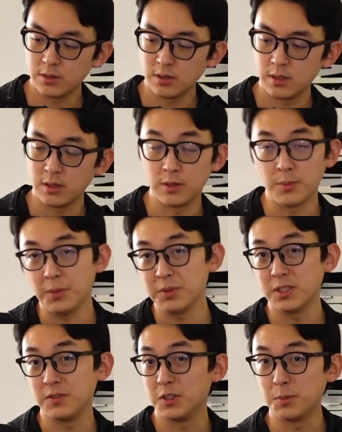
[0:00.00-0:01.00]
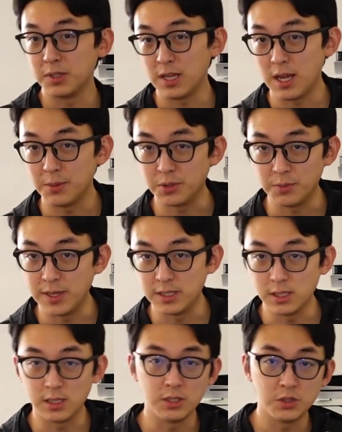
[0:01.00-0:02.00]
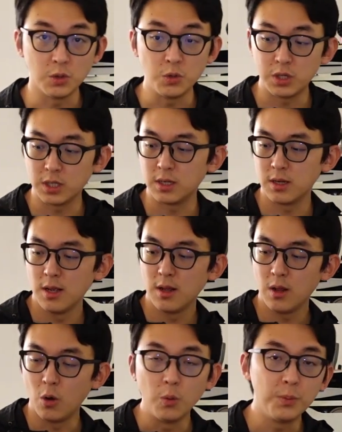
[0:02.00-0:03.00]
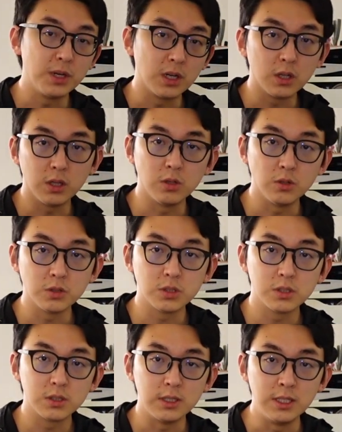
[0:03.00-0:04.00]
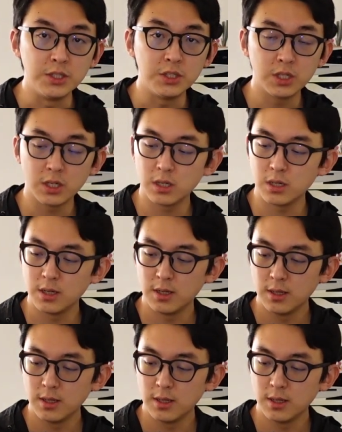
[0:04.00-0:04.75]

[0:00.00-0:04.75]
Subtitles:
and the purpose of zipper tabs are basically so you can open and close easier.